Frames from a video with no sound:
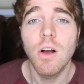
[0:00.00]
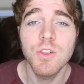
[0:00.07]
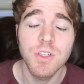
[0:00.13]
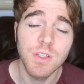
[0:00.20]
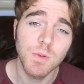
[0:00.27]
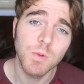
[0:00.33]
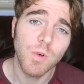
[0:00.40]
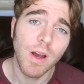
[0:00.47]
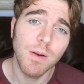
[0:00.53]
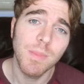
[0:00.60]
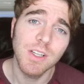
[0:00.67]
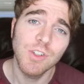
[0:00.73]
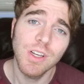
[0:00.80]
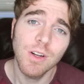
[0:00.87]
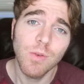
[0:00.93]
Also subscribe to
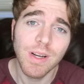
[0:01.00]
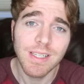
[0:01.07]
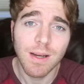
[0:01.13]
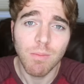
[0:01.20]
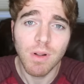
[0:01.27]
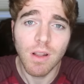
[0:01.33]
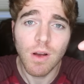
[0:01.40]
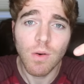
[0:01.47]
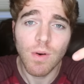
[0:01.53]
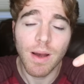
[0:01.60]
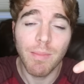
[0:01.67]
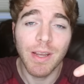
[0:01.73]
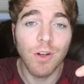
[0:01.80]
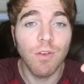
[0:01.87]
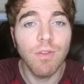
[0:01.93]
my channel right down below.
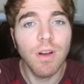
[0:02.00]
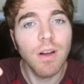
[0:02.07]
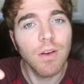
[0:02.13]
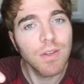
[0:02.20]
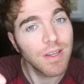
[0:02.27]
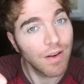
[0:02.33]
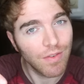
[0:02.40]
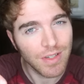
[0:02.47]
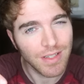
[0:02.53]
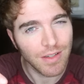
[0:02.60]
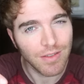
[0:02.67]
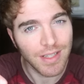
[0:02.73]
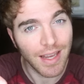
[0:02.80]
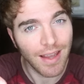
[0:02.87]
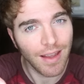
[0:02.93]
I make new videos every
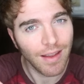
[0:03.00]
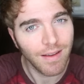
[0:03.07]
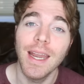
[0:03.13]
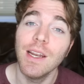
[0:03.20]
single day.